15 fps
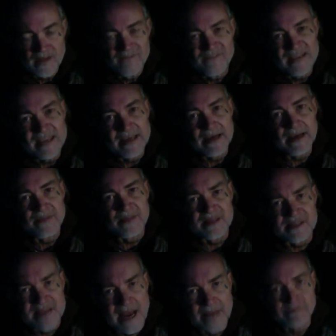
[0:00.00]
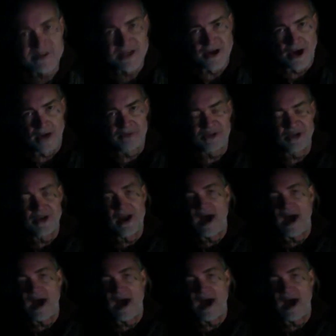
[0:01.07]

via the Samson option.